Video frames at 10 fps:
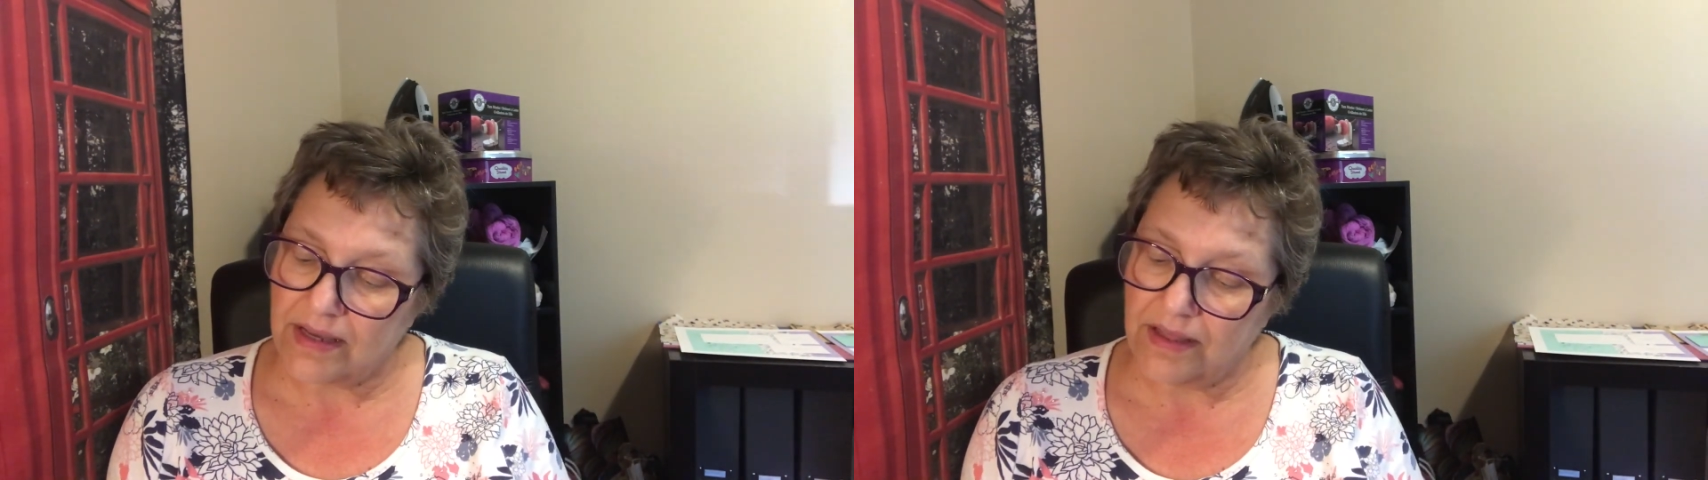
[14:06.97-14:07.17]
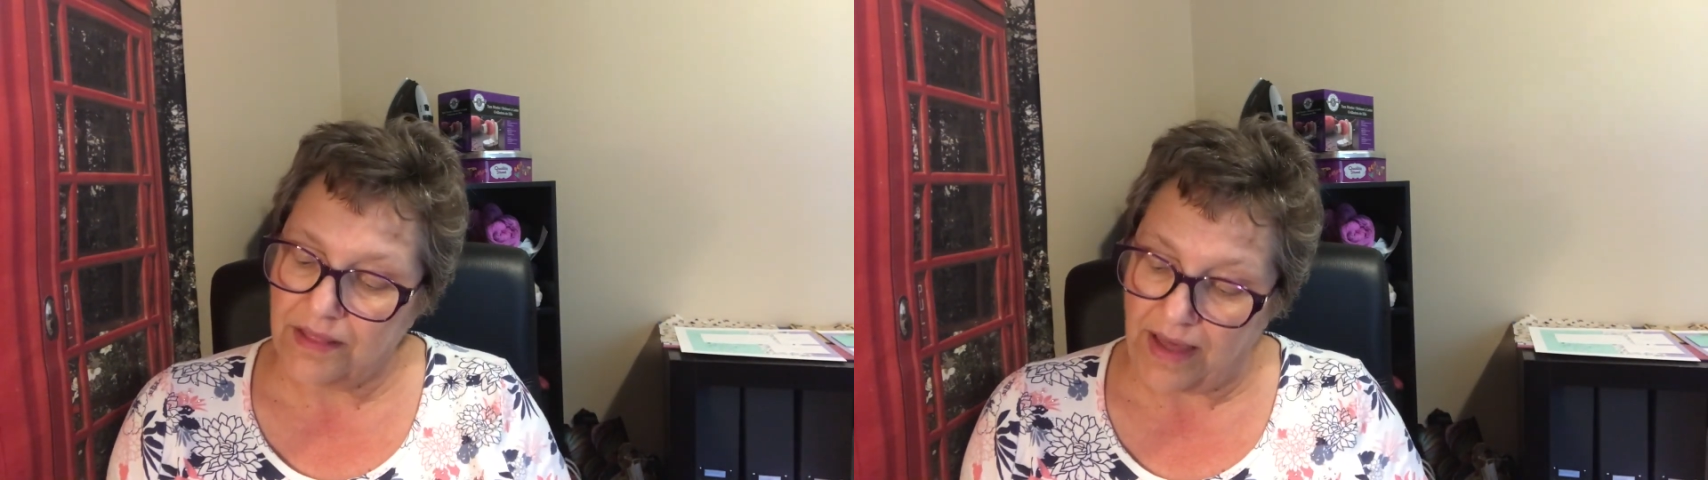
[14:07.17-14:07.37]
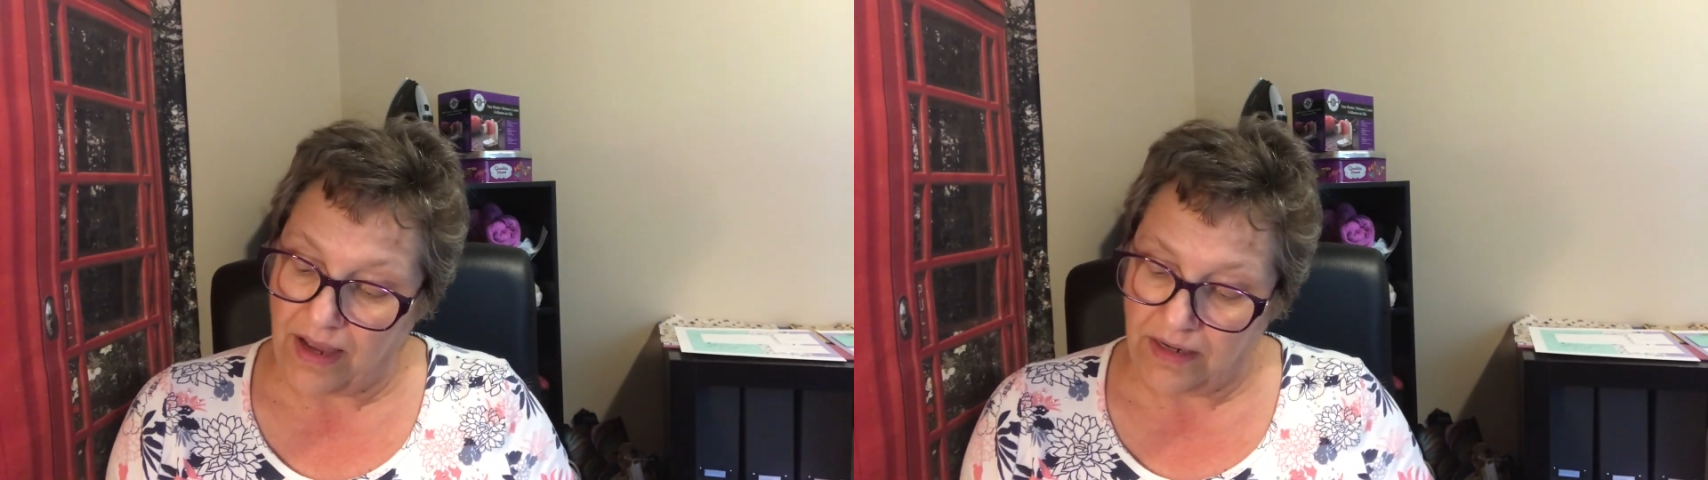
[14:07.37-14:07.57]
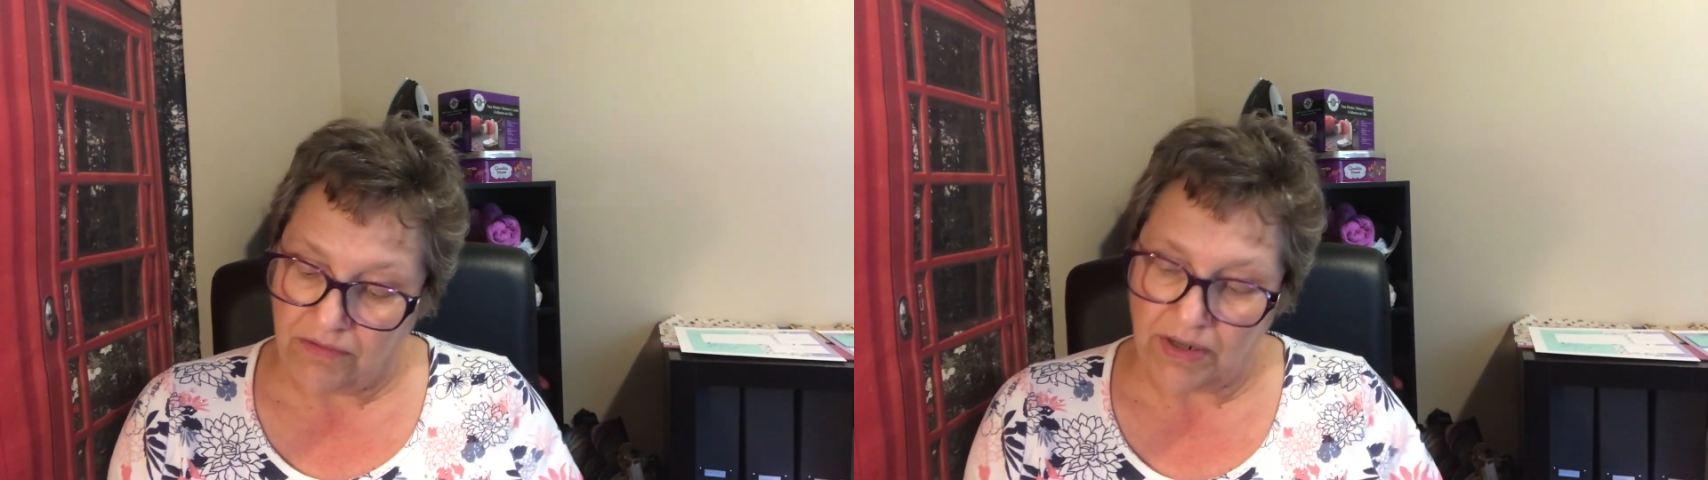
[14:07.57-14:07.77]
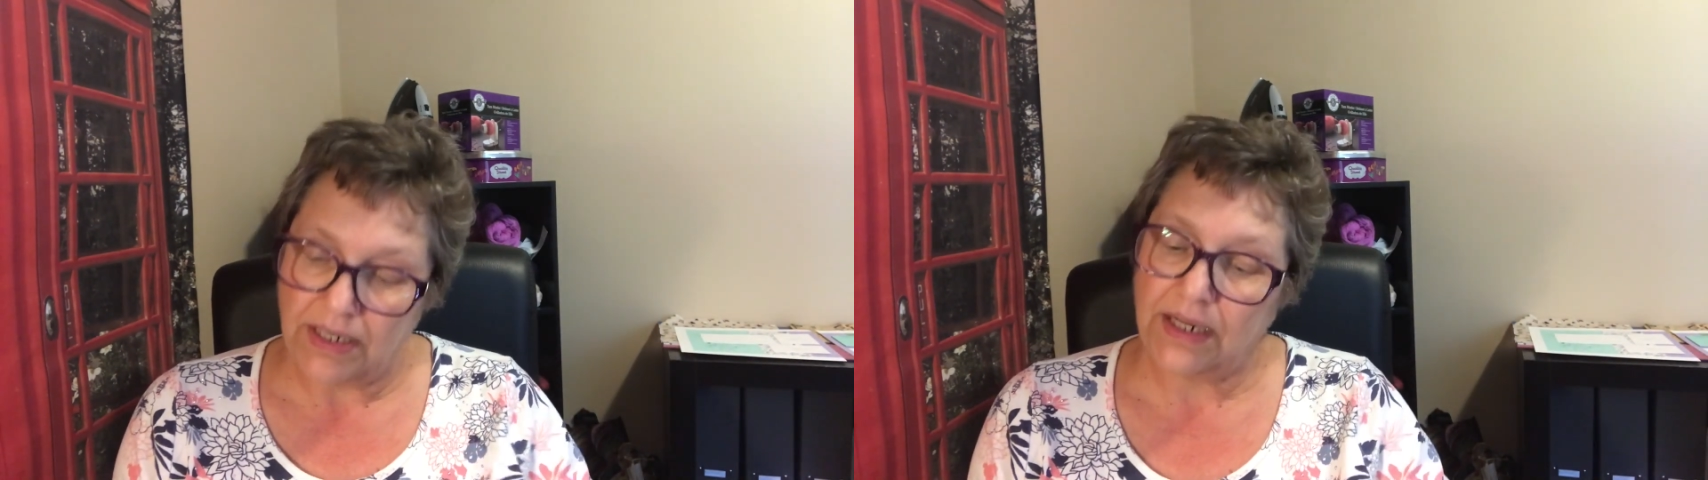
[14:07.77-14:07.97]
and I
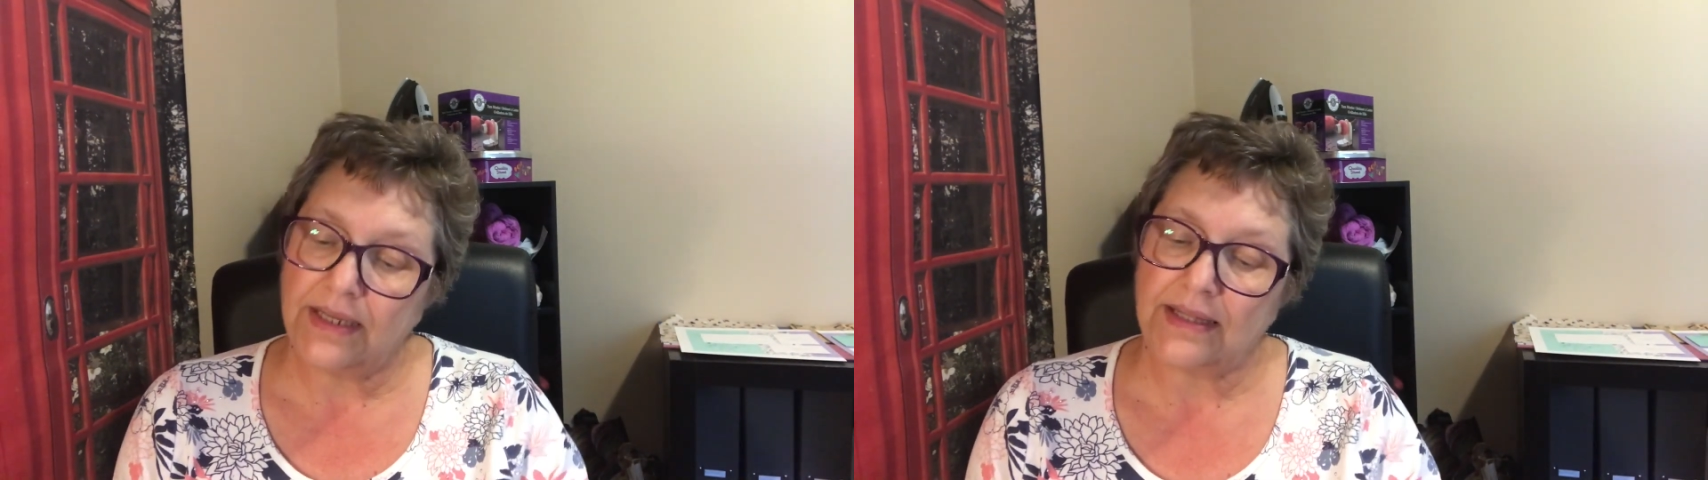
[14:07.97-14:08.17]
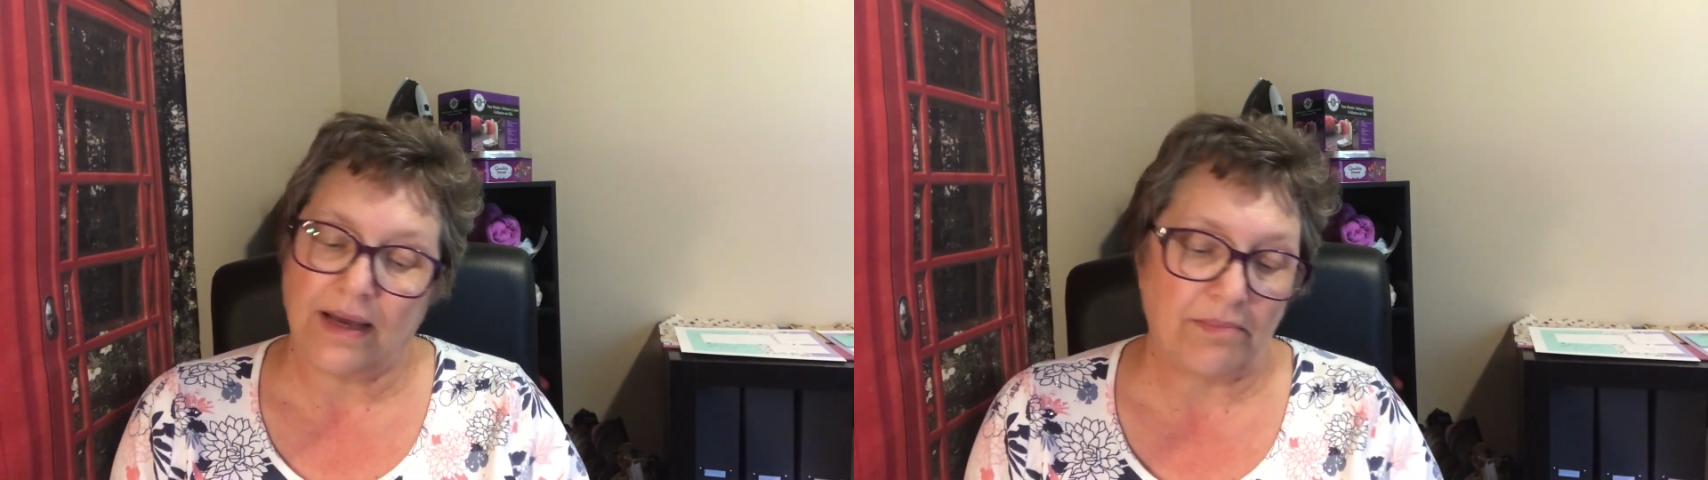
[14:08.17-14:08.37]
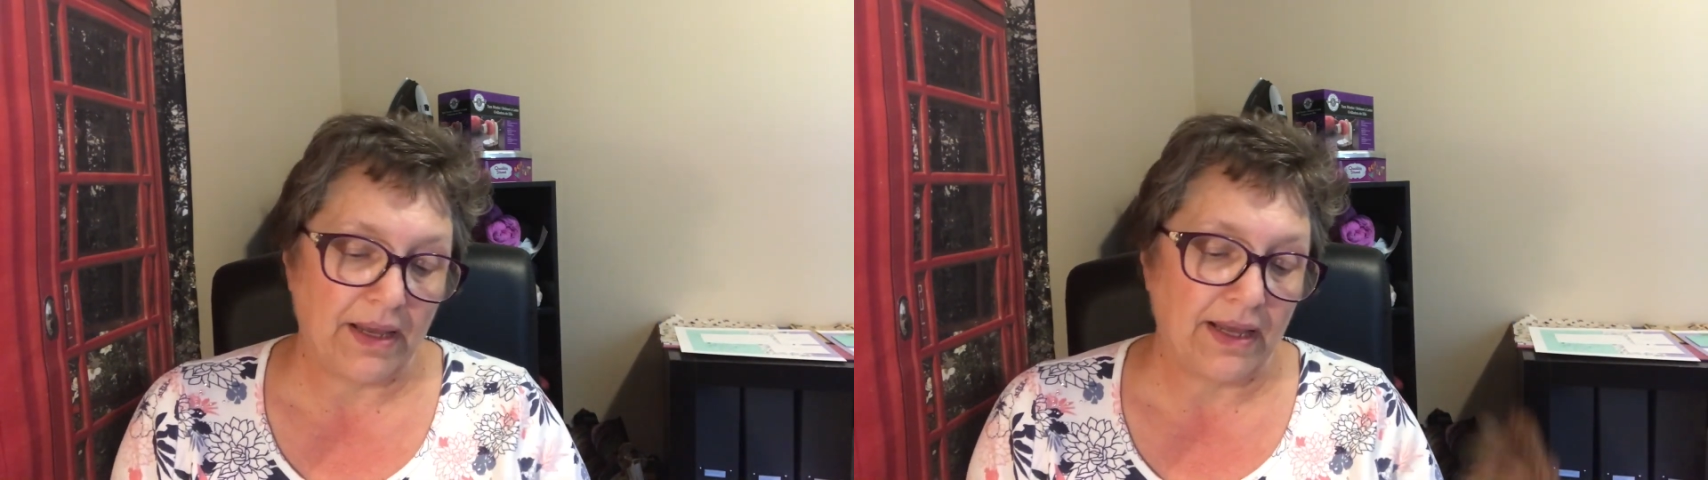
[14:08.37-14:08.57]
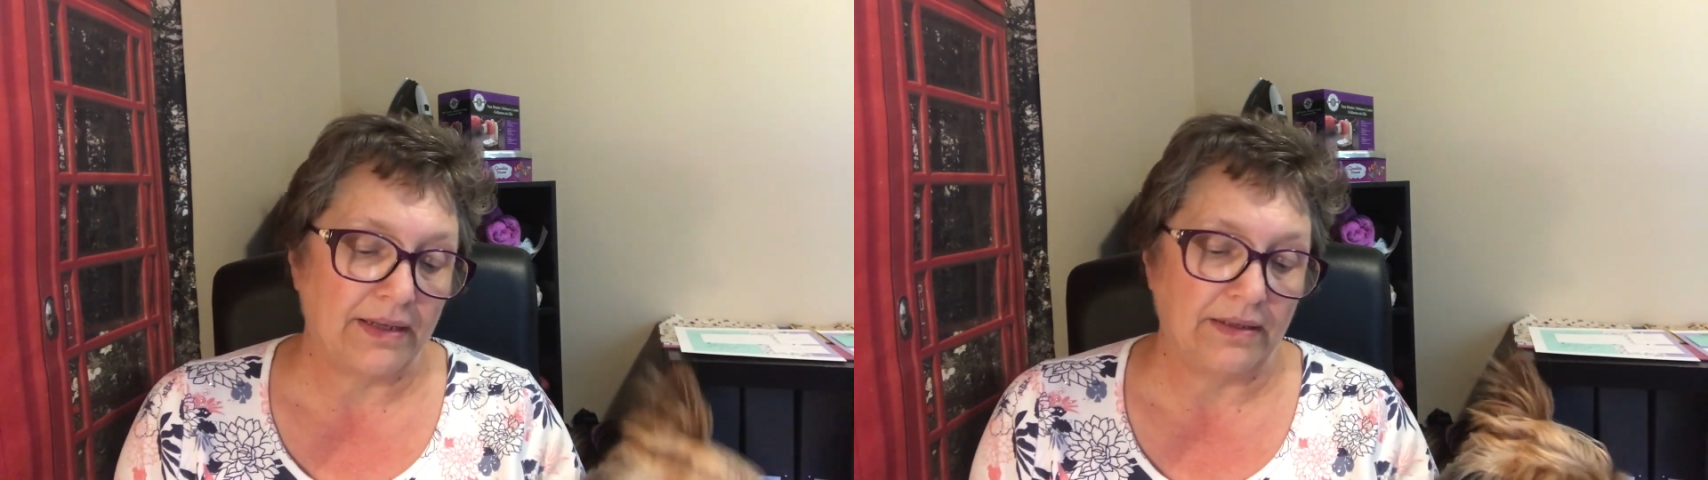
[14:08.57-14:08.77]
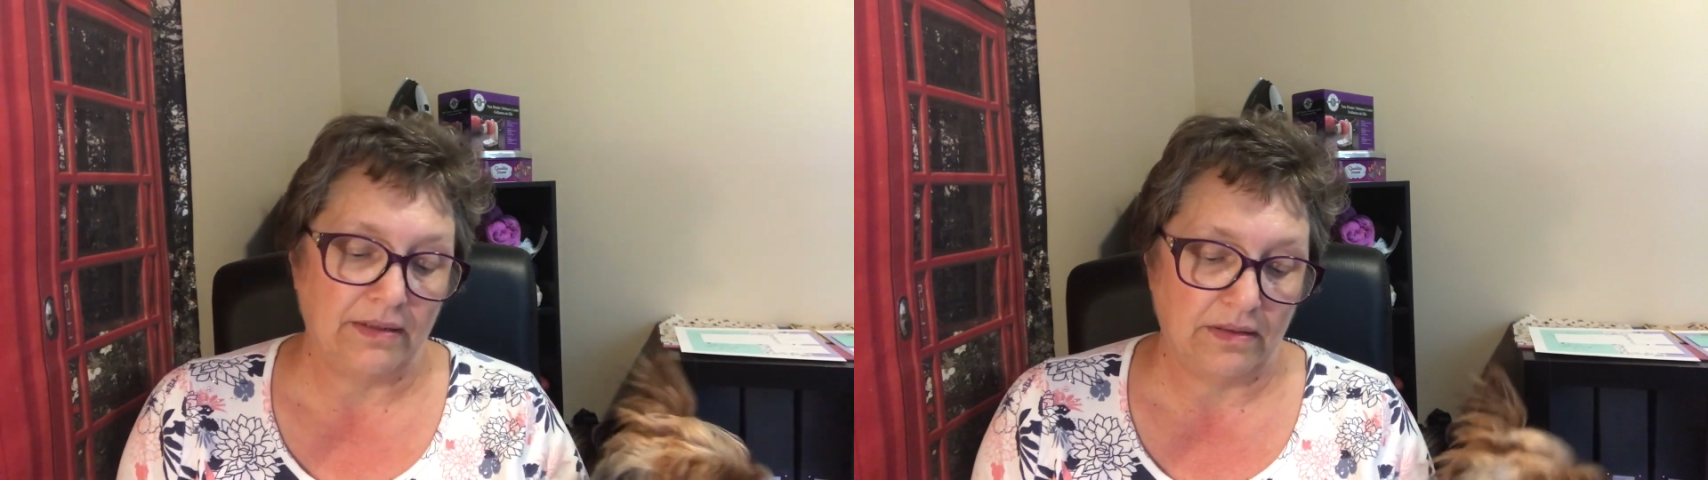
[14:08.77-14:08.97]
really like that
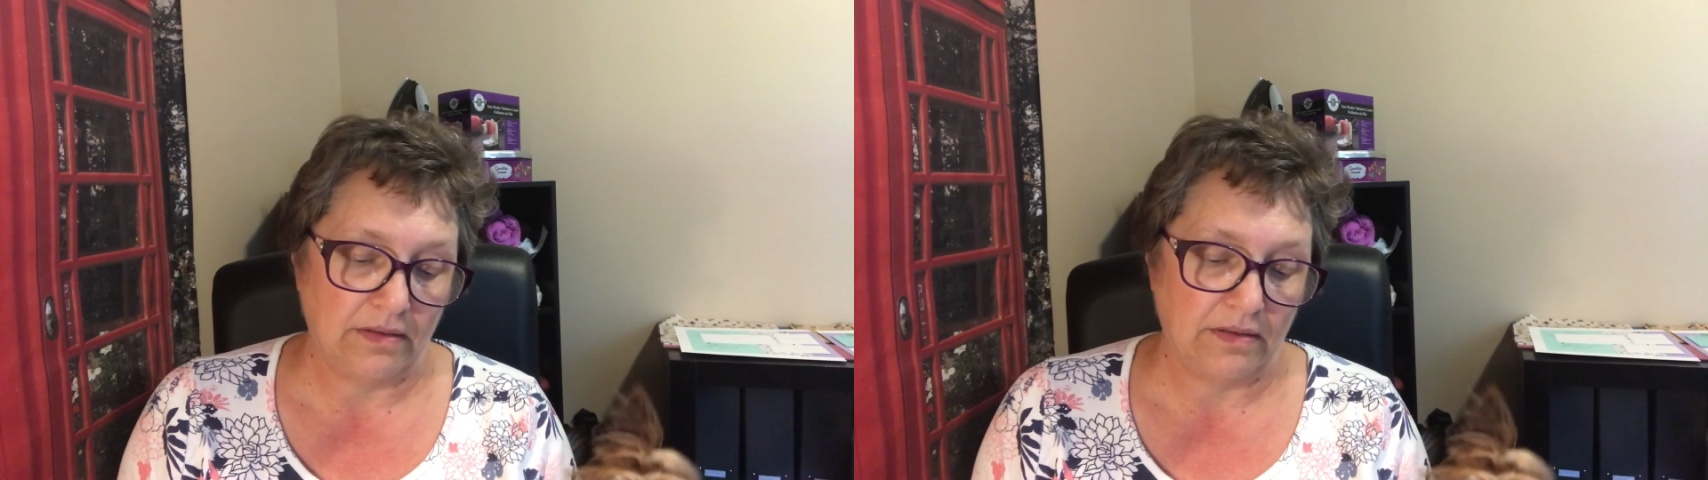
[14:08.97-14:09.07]
pattern.